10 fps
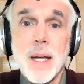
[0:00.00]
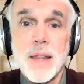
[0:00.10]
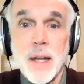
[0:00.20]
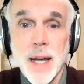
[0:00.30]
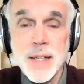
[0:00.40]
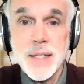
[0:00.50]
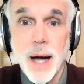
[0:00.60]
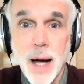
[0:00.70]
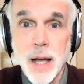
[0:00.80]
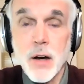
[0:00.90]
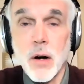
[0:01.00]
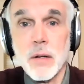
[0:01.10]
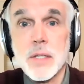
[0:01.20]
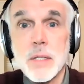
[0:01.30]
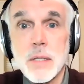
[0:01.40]
The next higher
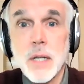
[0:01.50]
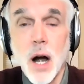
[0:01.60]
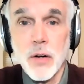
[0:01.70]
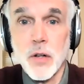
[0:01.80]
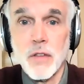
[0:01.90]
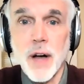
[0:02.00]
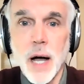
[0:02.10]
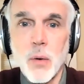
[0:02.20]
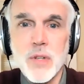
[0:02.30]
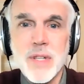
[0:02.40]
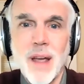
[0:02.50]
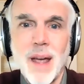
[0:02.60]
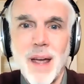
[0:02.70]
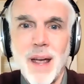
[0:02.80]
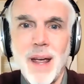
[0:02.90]
cardinal vowels,
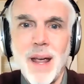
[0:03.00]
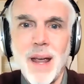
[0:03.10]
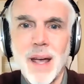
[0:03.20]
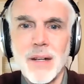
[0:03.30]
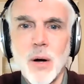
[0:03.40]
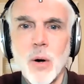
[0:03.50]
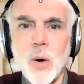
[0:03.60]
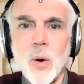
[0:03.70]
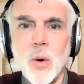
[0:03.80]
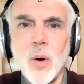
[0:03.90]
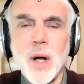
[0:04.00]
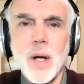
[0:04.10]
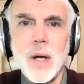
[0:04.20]
A and O,